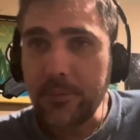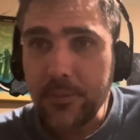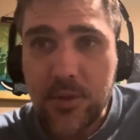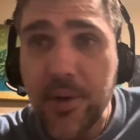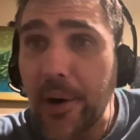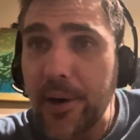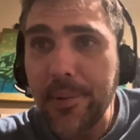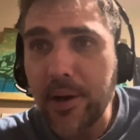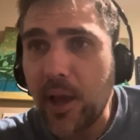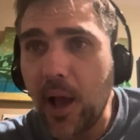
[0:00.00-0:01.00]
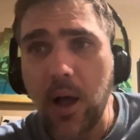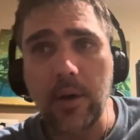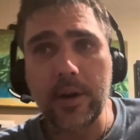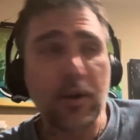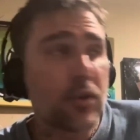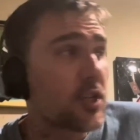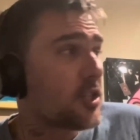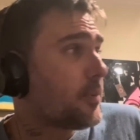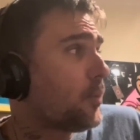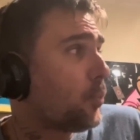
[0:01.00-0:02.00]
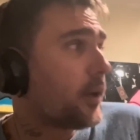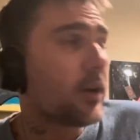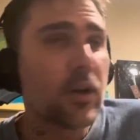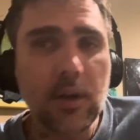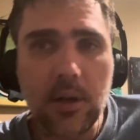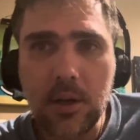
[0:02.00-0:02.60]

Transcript: sorry about Callan. I know she's being weird.